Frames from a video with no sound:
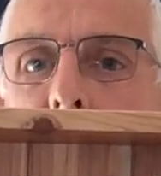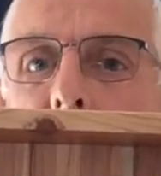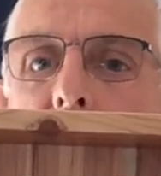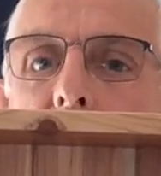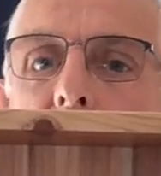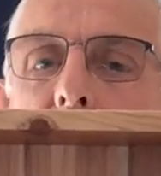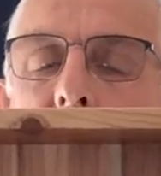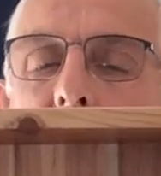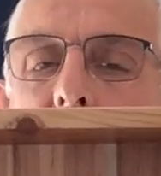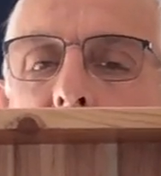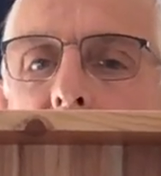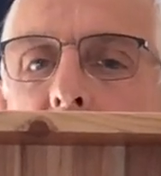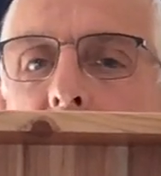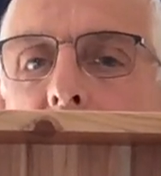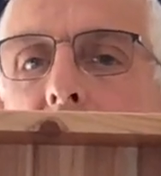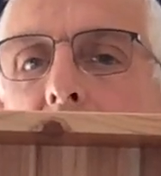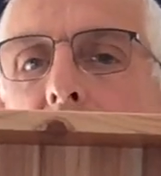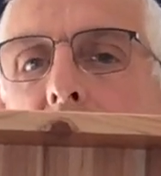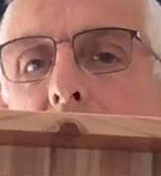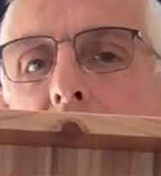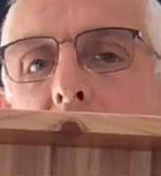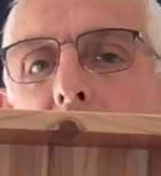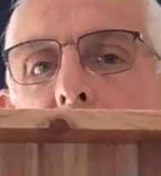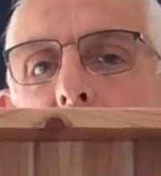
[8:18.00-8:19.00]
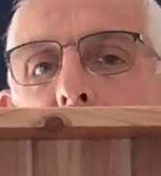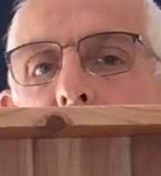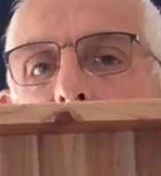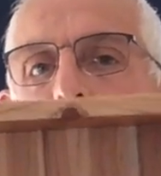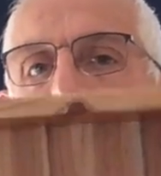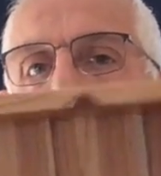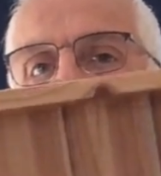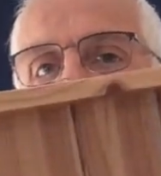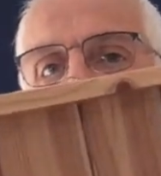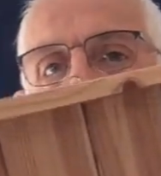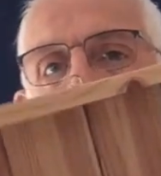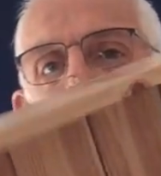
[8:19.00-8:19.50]
is jointed, and
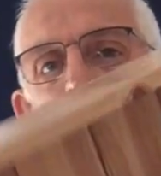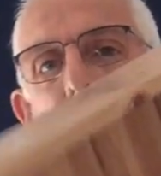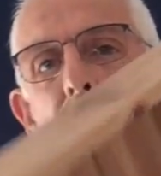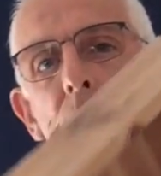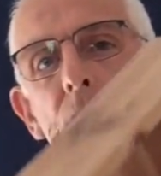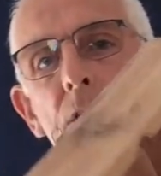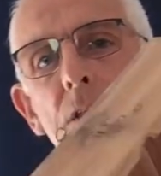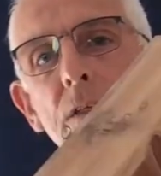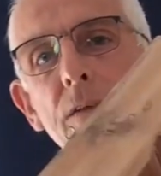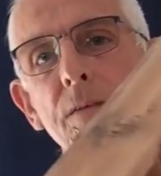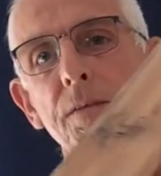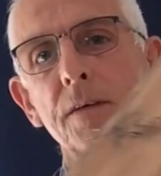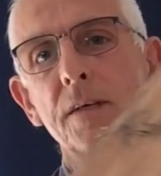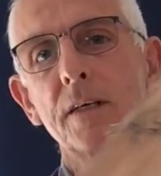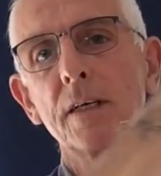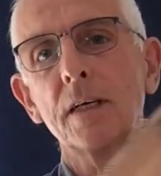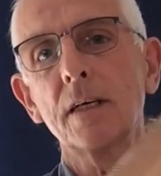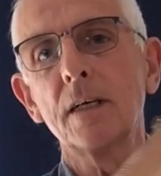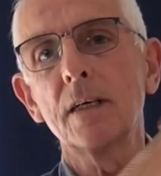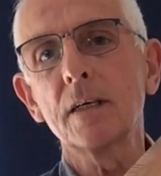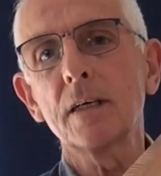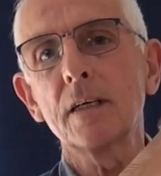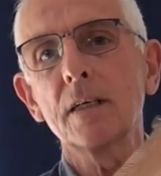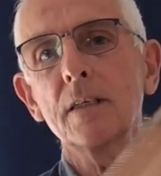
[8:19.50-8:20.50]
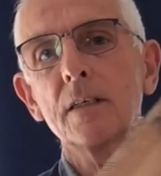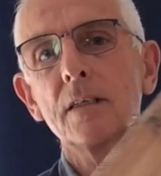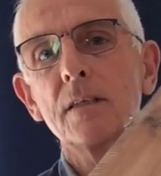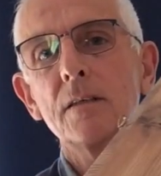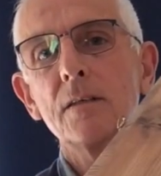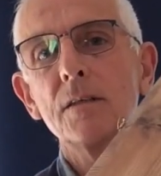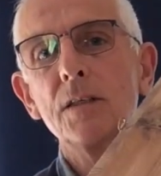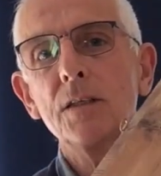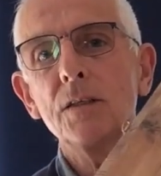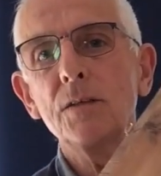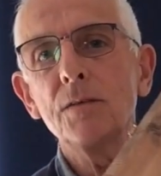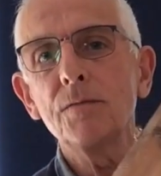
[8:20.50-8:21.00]
on the corners of the
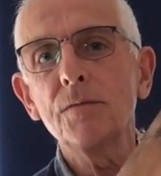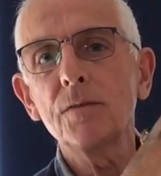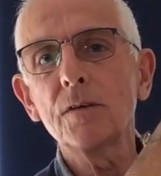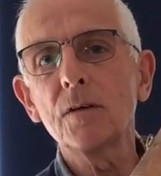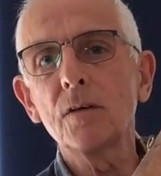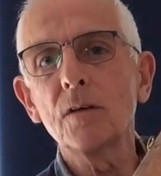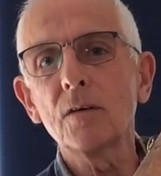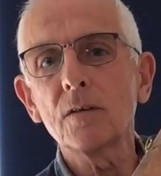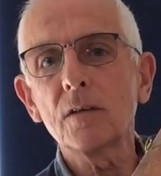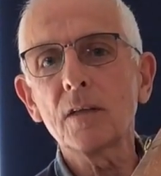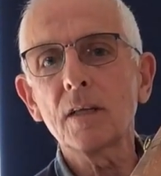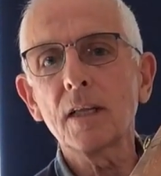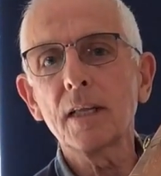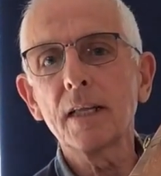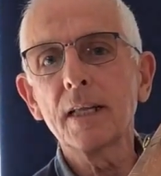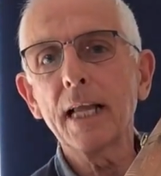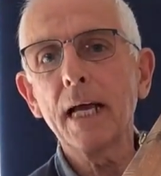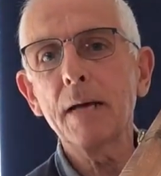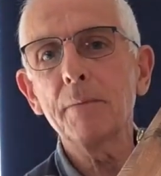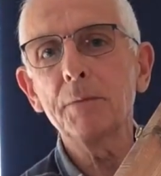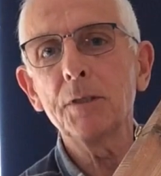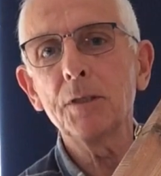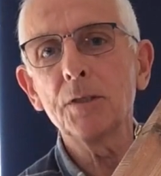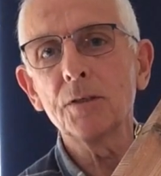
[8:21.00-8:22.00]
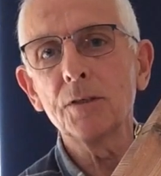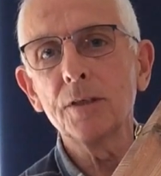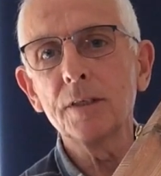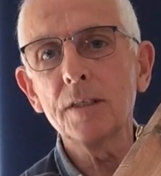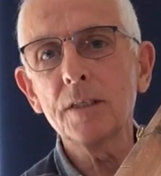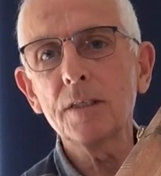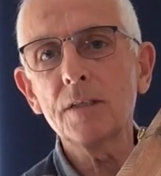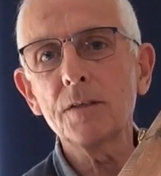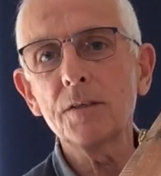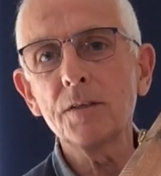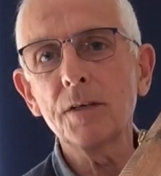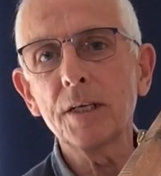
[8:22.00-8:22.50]
carcass you've got lap
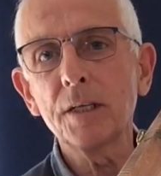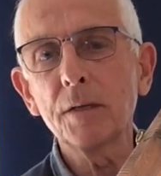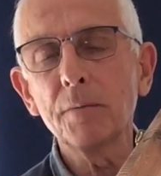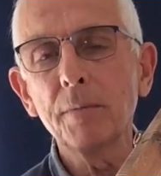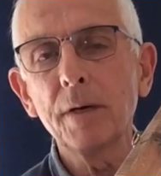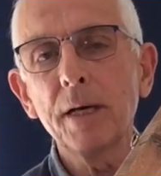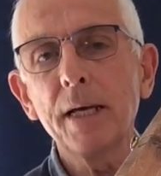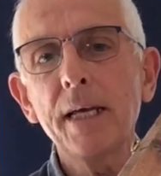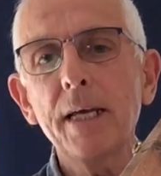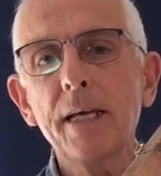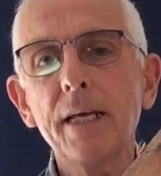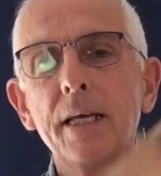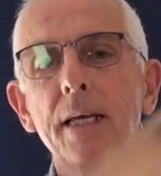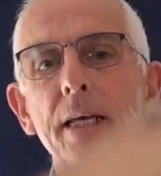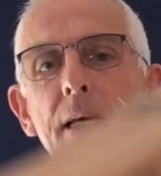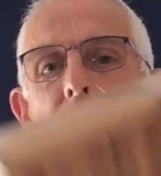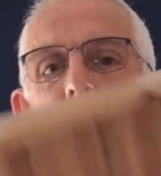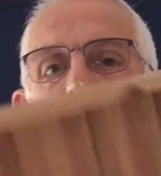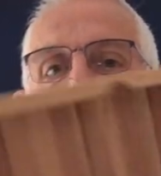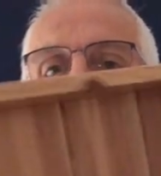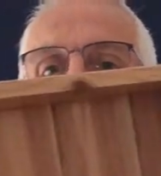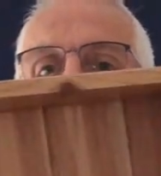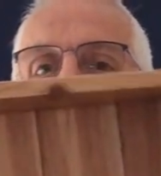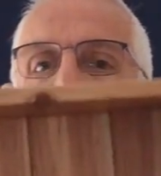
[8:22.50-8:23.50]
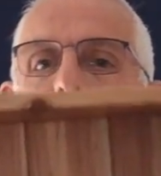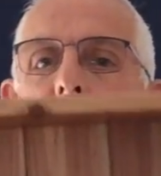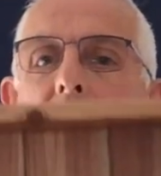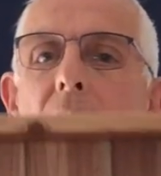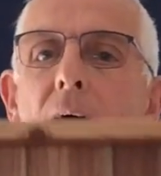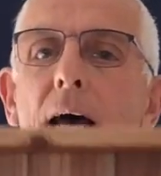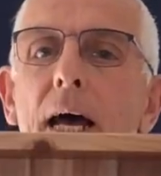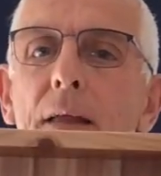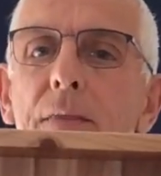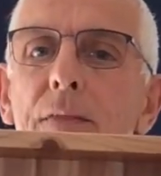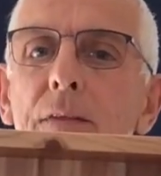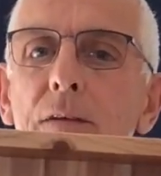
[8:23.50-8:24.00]
joints that you're going to make,
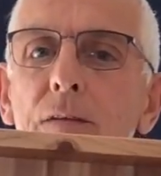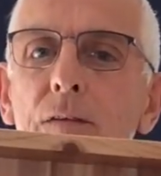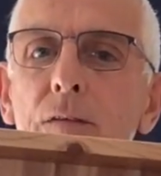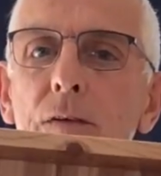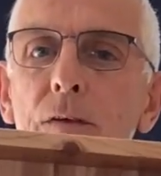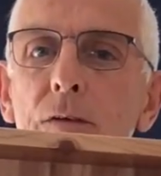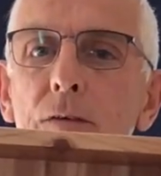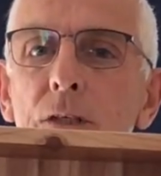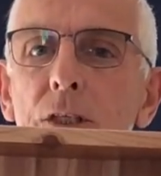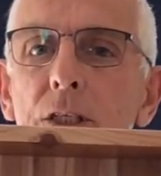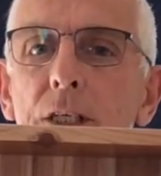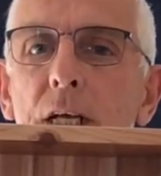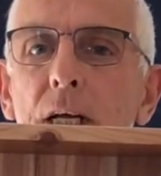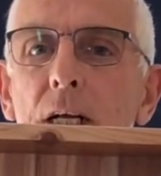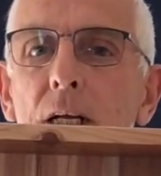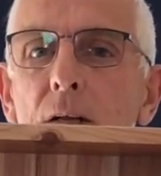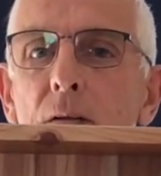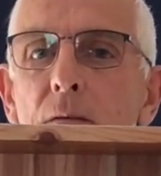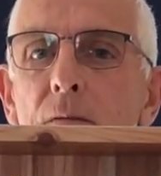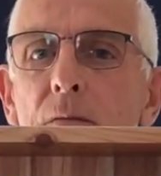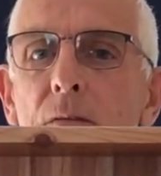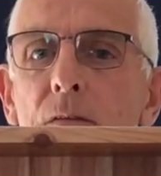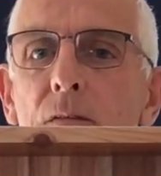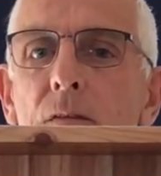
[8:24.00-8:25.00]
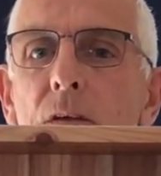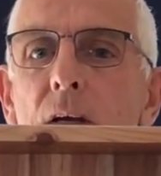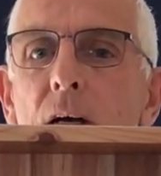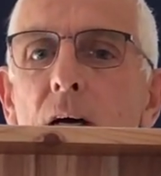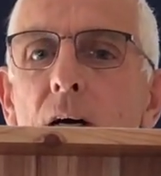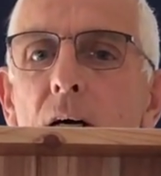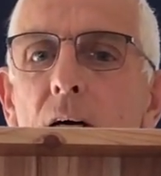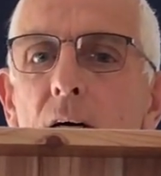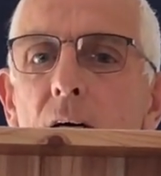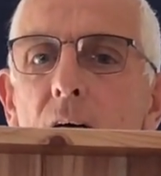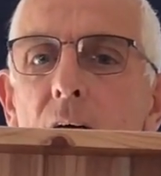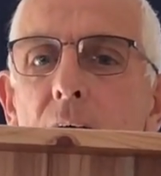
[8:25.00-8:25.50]
and the 2 shelves
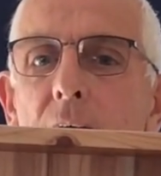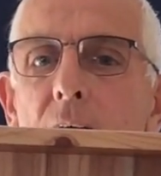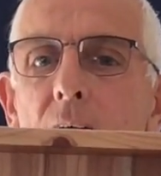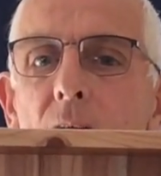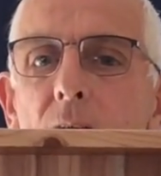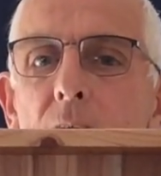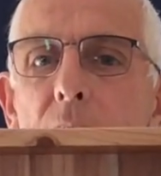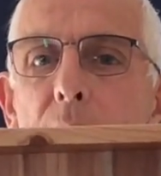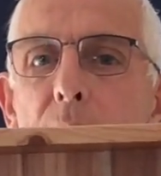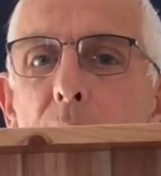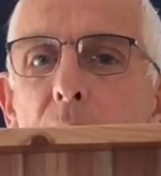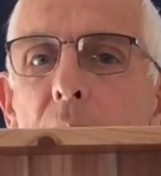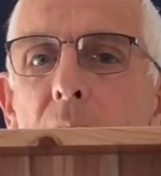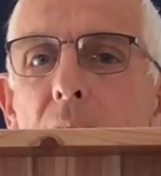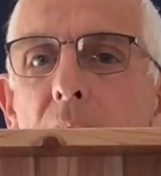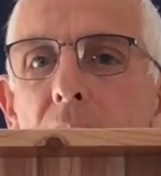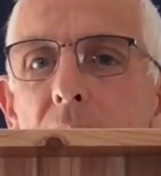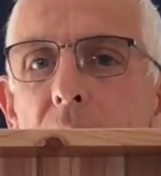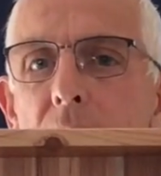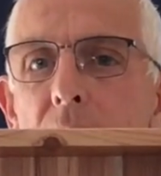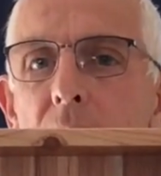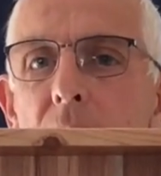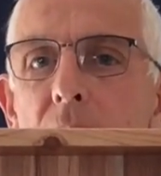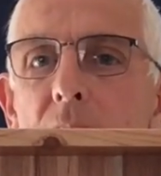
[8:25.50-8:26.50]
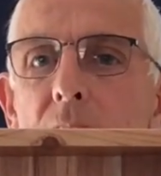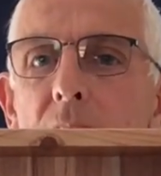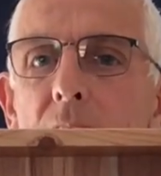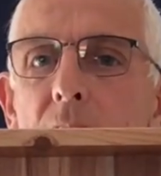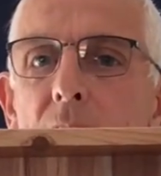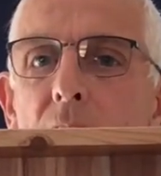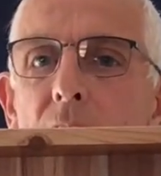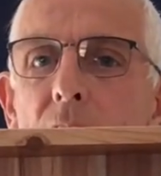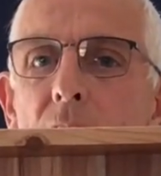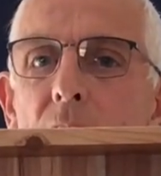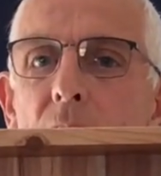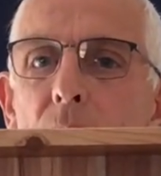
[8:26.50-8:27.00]
are held in place
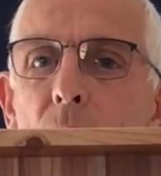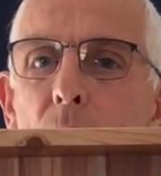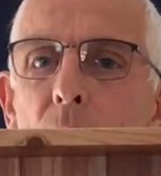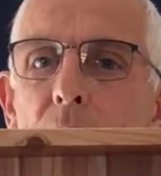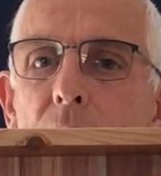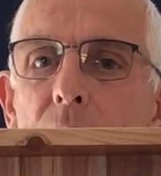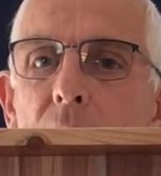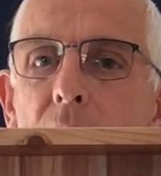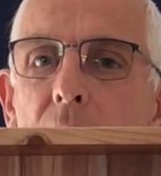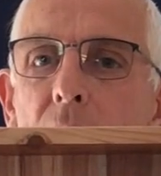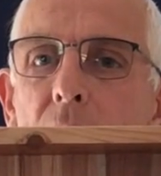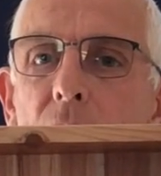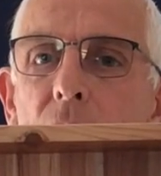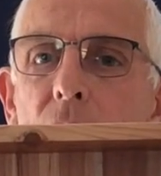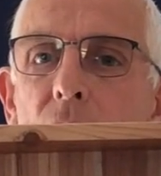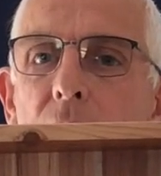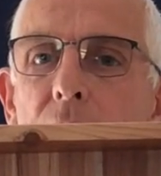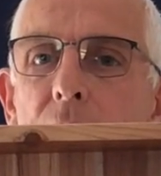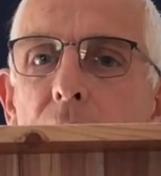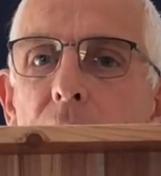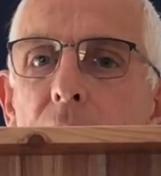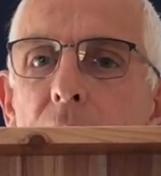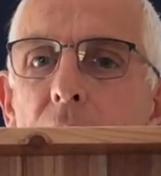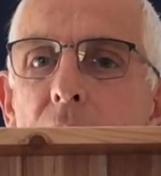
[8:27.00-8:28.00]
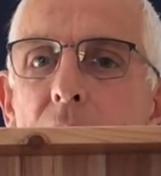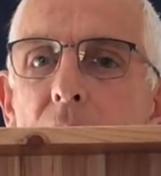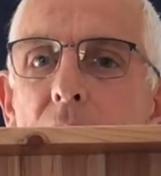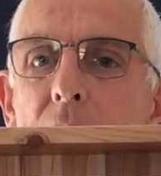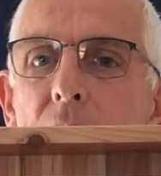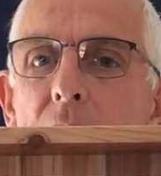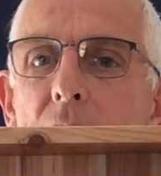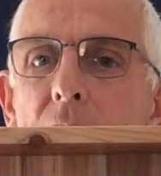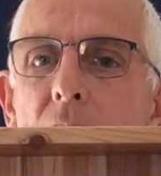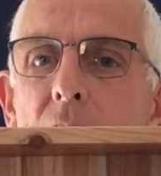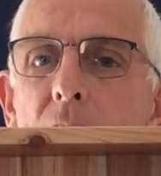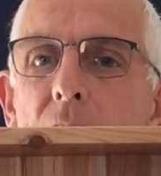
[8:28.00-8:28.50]
with little
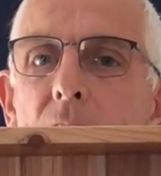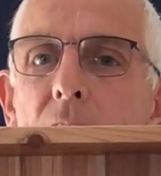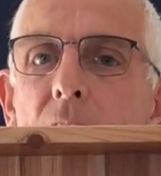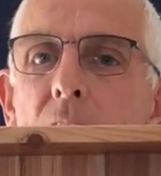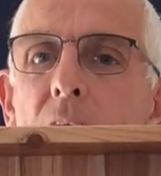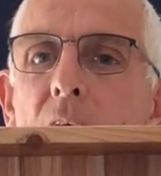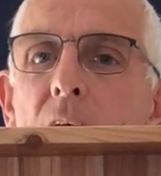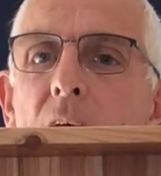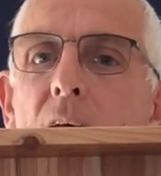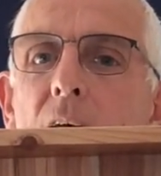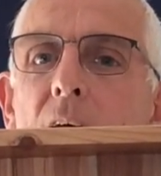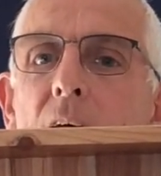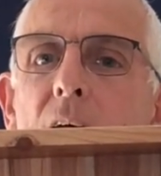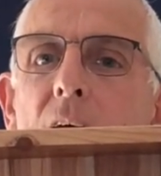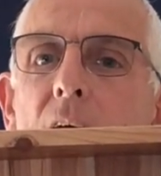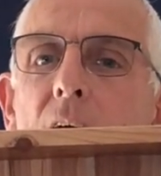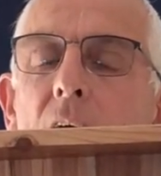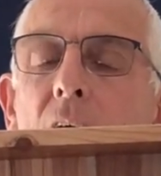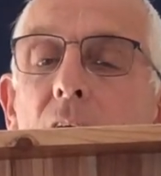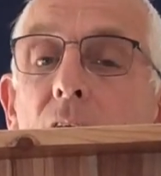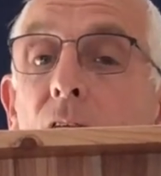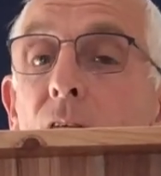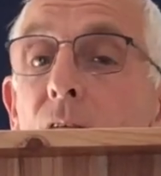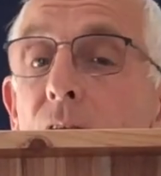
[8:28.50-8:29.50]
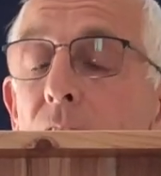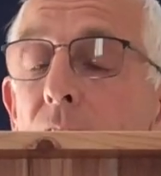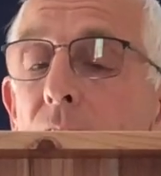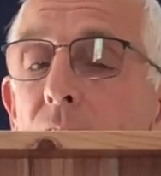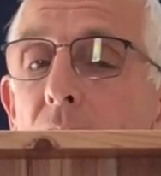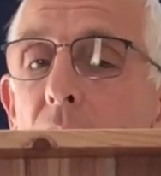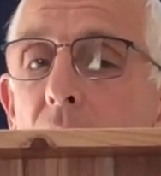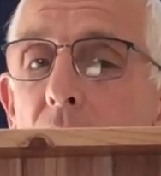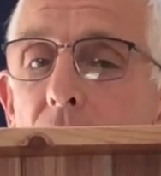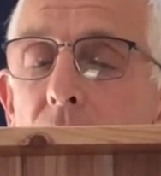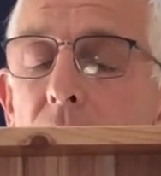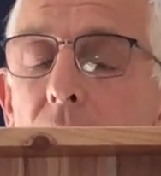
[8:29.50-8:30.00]
trenches known as through
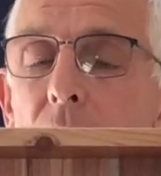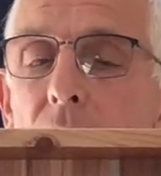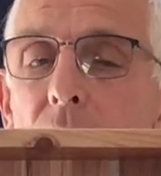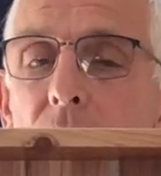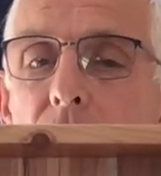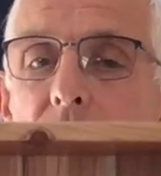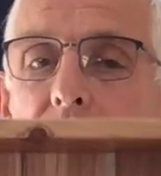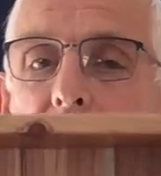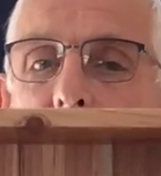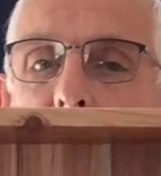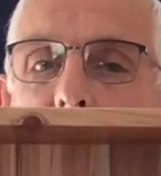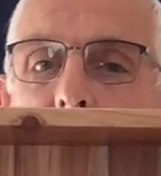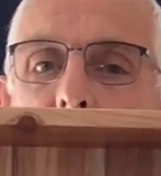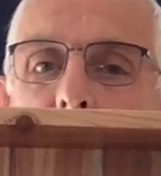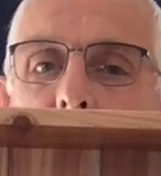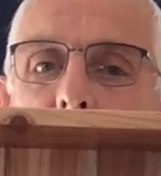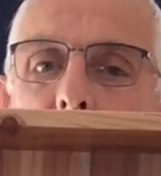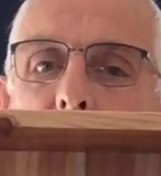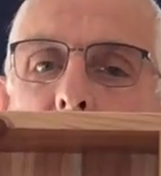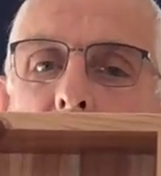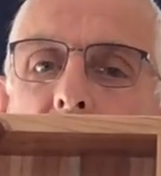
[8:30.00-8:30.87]
housing joints.